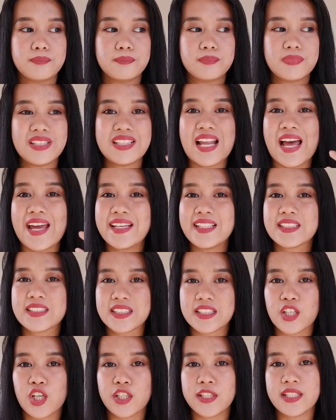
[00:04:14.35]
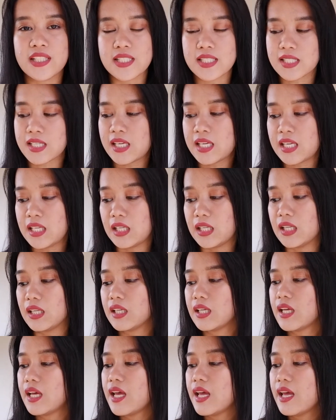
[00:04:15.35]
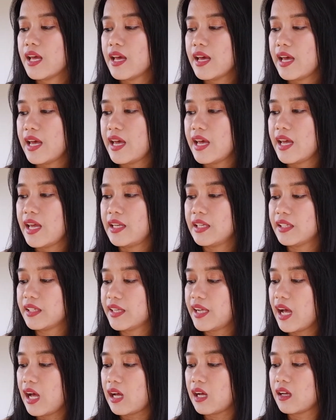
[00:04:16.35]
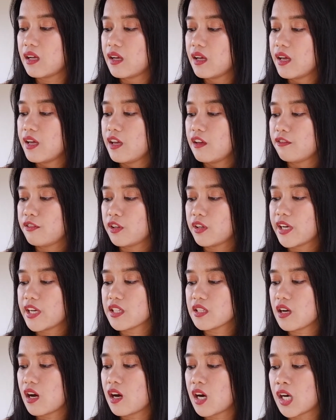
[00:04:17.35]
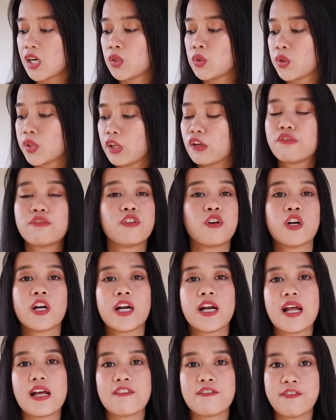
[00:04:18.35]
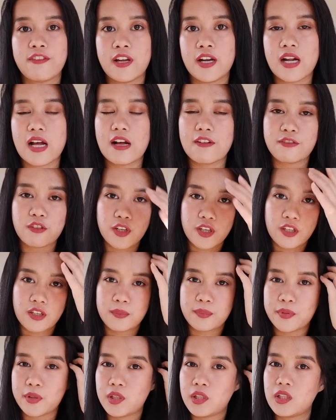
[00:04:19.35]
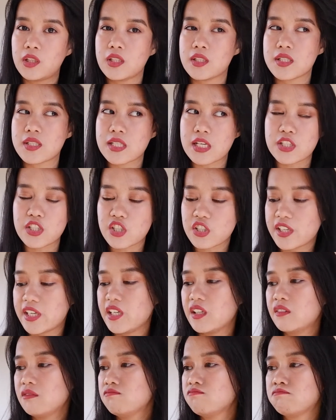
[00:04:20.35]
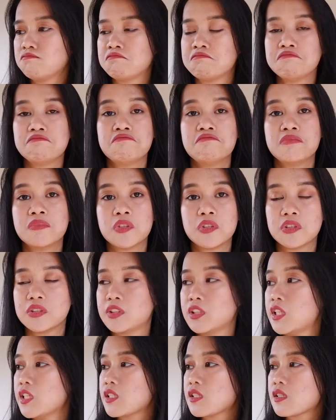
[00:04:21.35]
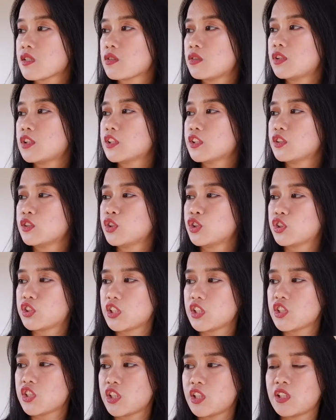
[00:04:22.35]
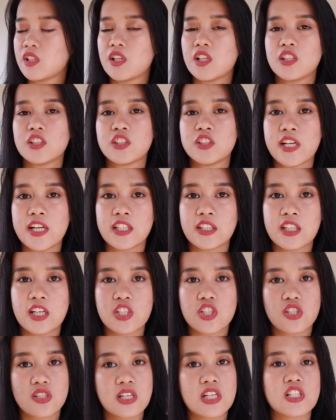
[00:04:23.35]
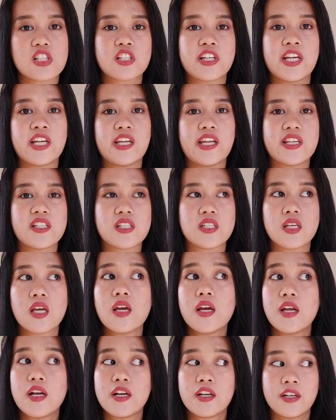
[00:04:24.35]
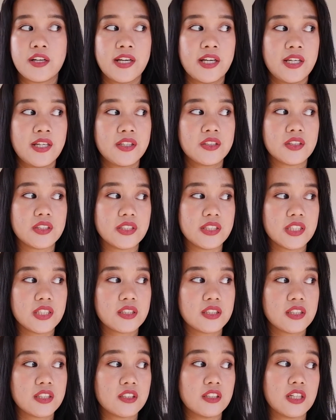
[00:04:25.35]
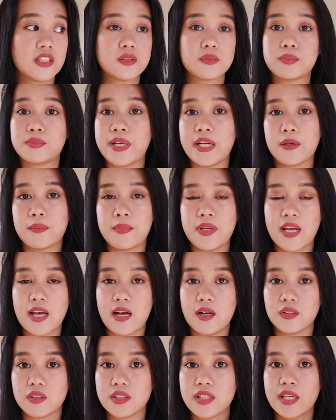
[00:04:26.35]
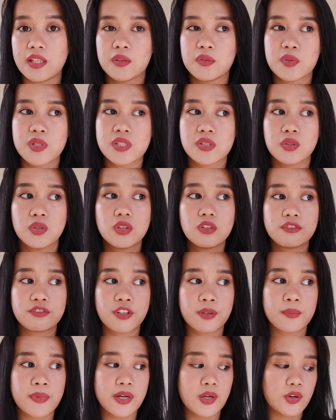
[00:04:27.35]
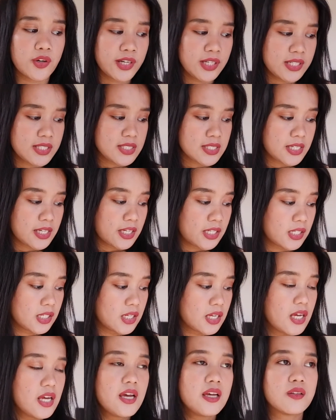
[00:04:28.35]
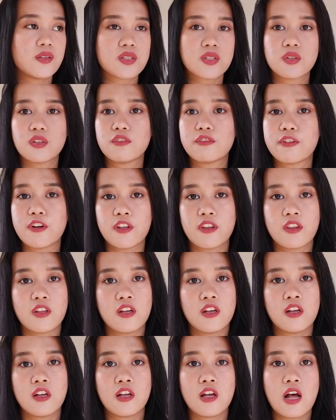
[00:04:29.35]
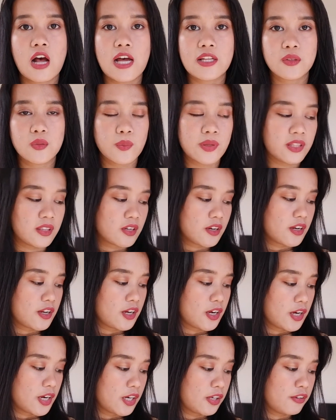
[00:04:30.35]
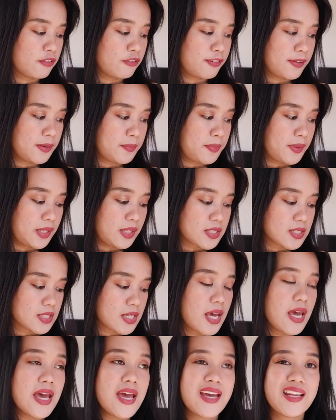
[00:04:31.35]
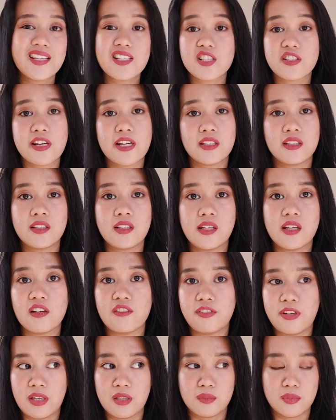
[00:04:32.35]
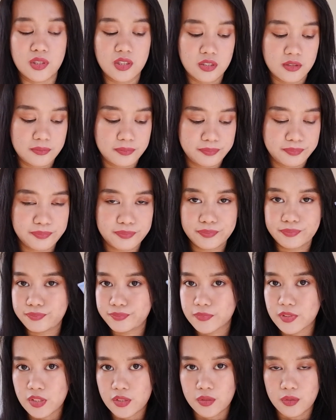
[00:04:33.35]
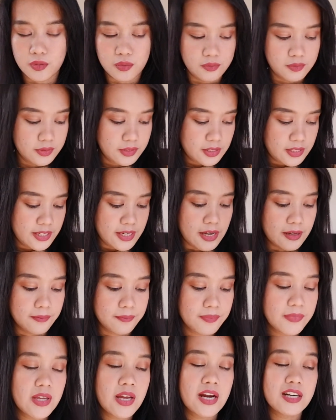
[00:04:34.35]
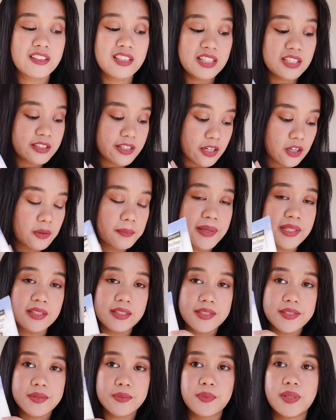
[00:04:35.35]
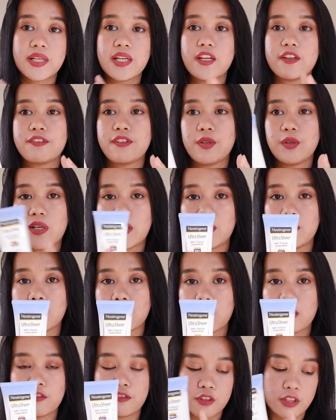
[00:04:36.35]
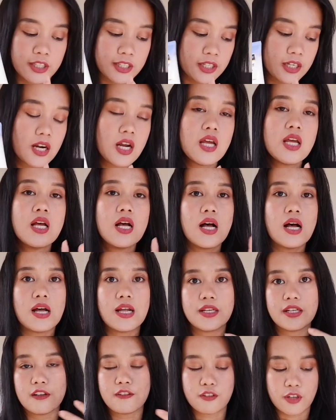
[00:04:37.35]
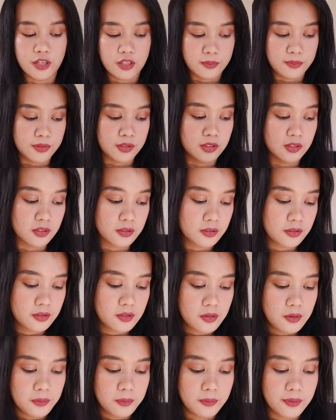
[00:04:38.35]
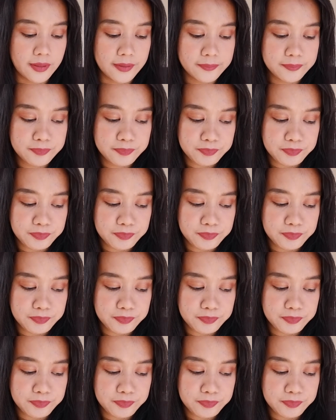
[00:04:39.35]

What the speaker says: lighter on the skin. And yeah, if you guys are looking for a very affordable sunscreen, this Neutrogena Dry Touch Sunscreen is really good. It did not break me out. It was good for my oily skin. It was good for the hot weather here in the Philippines, and it's readily available. So yeah, I really recommend this one if you are looking for an affordable one.